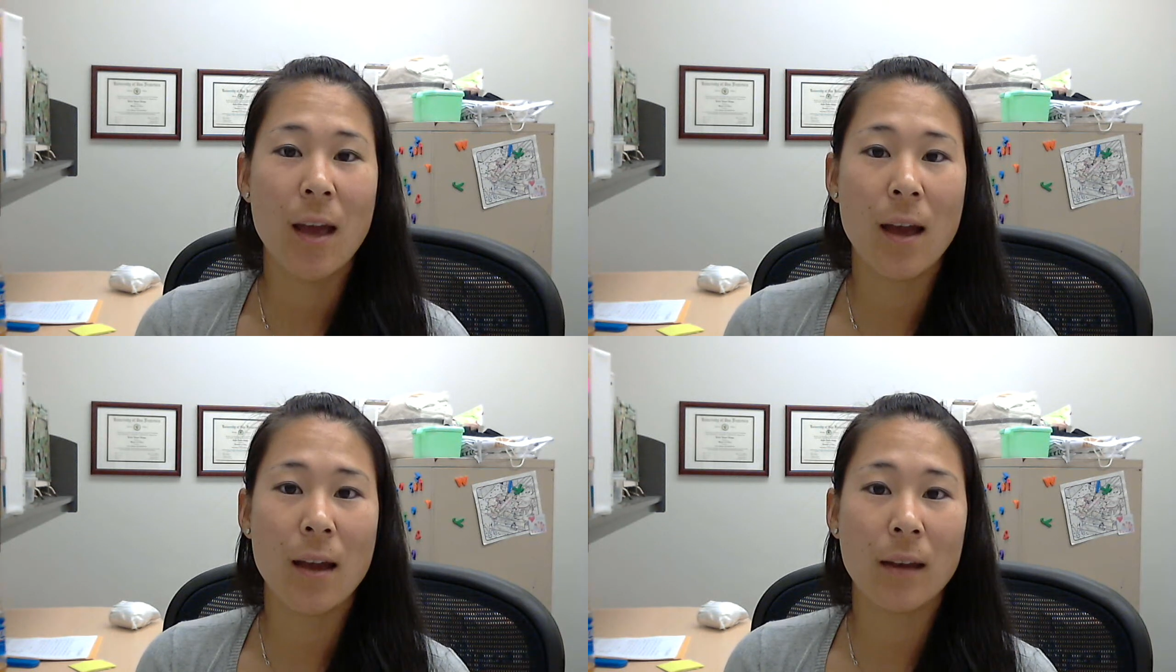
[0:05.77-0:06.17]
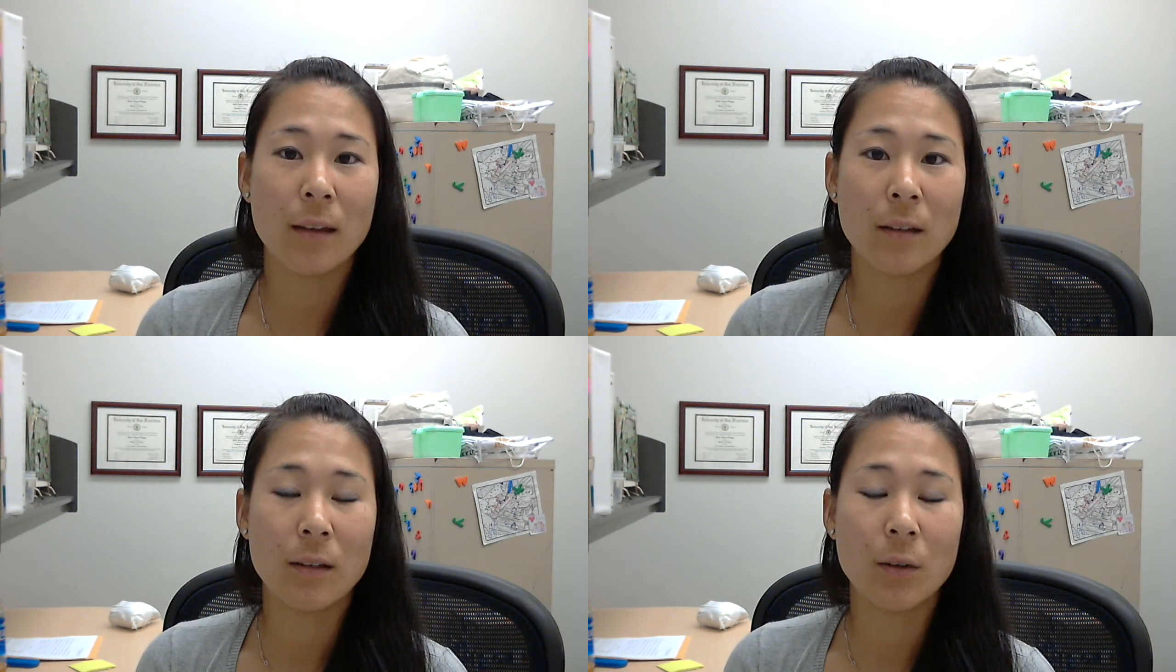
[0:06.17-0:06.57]

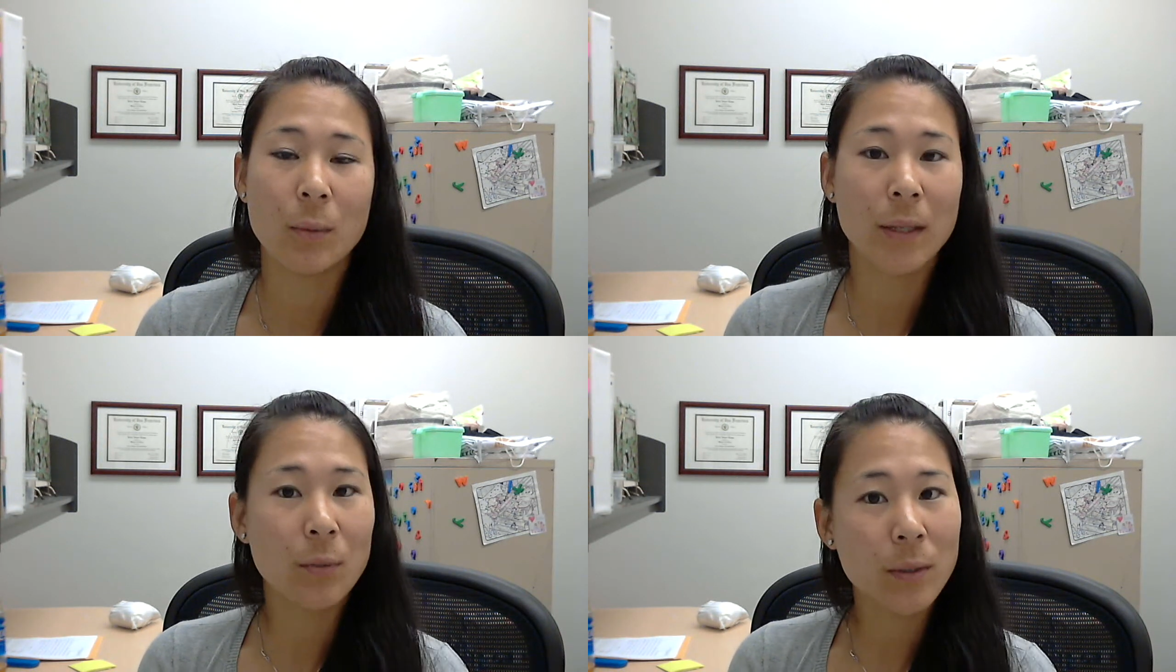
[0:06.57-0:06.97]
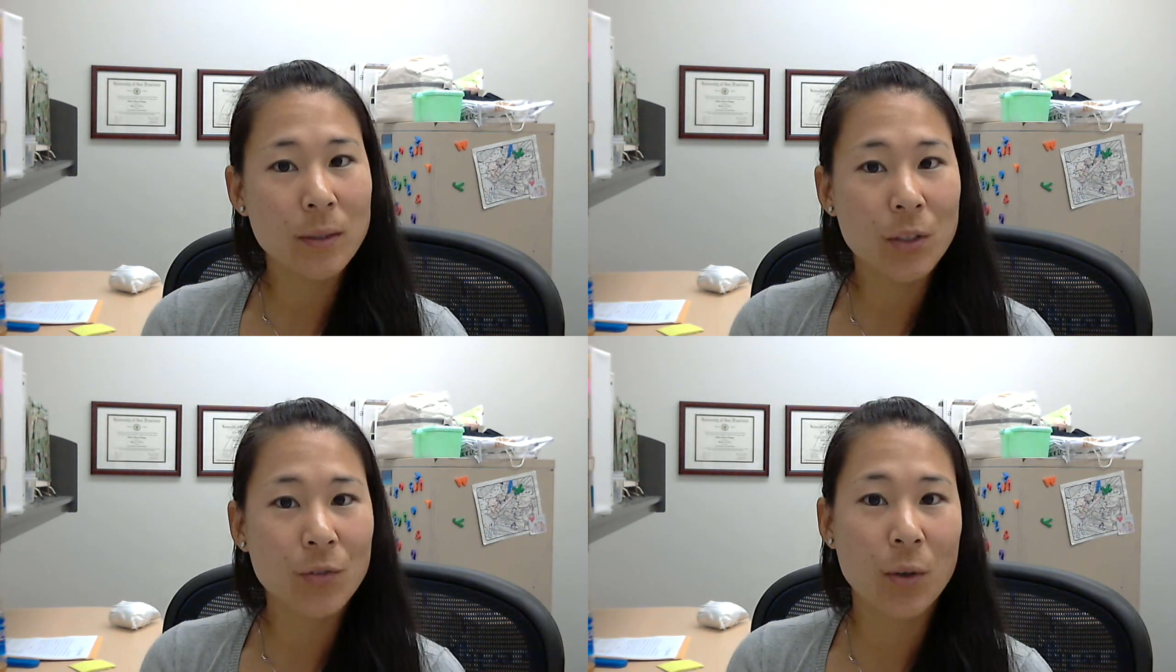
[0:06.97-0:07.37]
and Hawaii
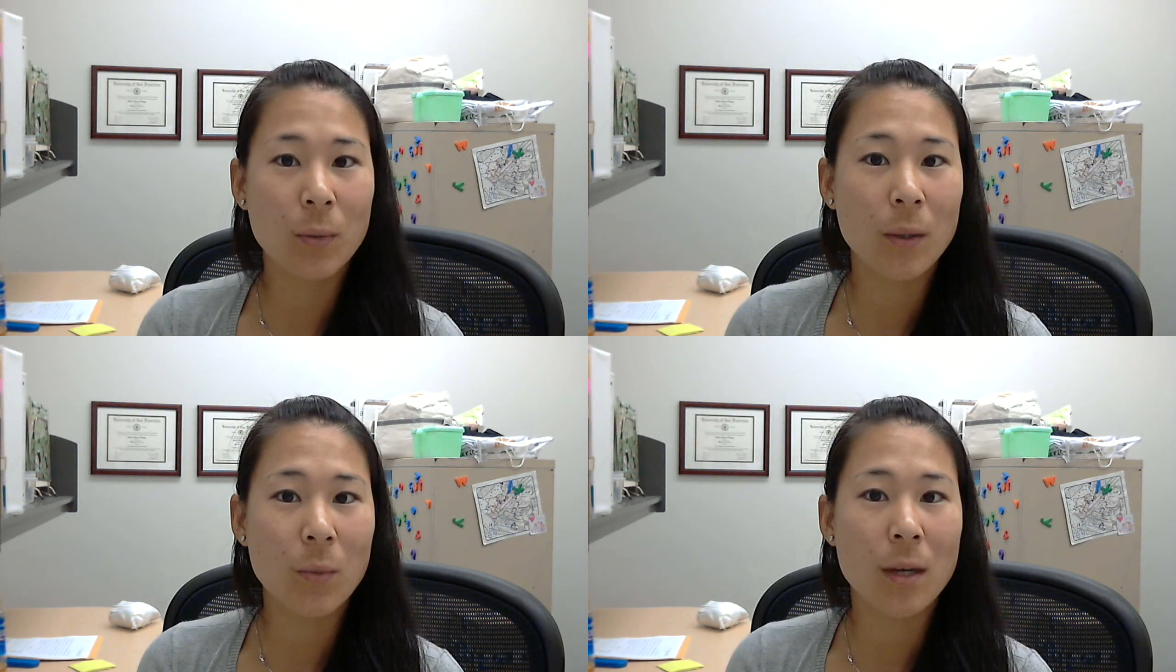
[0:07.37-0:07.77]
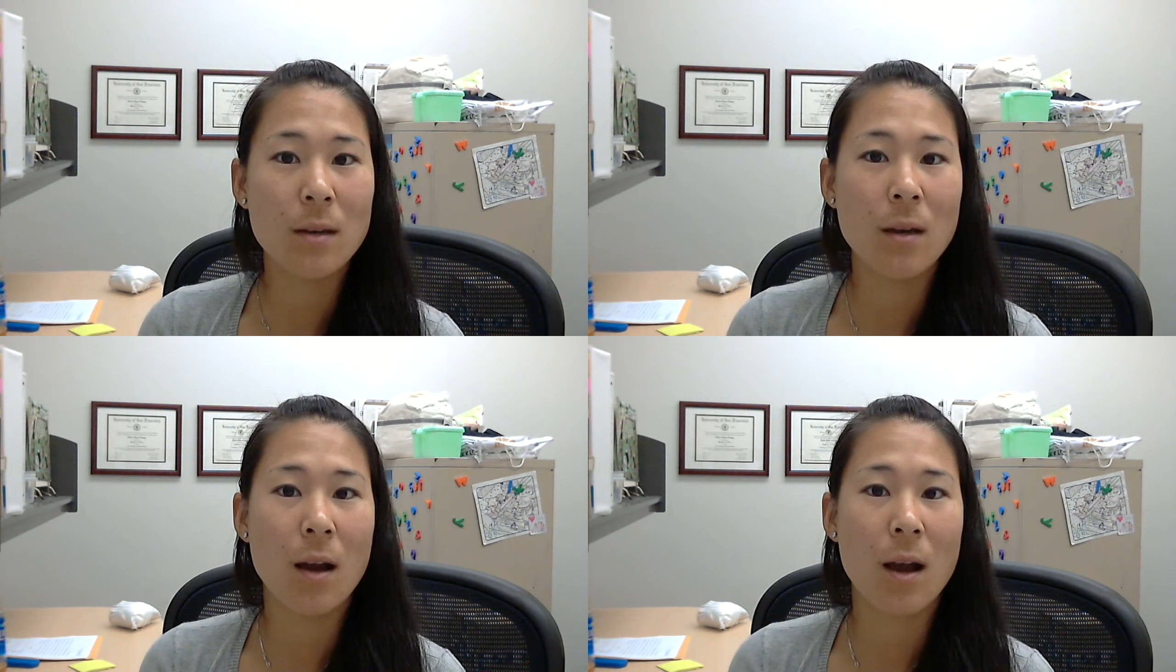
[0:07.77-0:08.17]
Realtor 411.